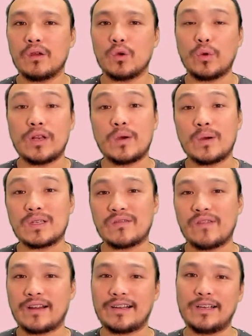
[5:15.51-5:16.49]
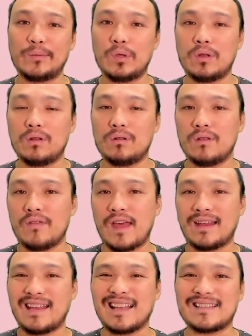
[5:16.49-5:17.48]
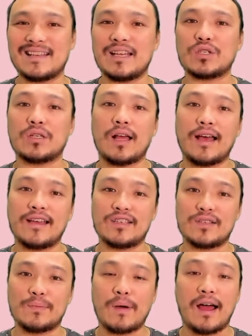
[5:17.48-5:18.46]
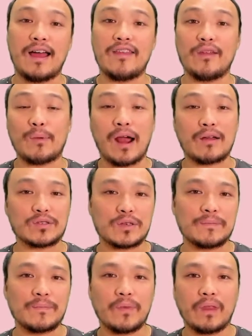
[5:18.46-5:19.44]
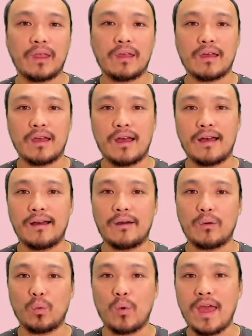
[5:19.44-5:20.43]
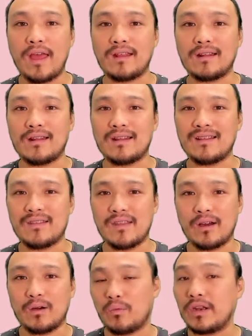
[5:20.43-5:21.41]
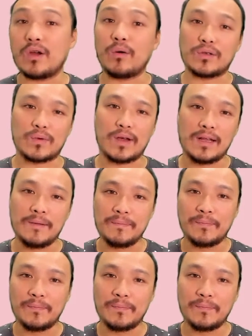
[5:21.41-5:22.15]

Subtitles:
Window is a variable that gets initialized by the browser when the window is ready.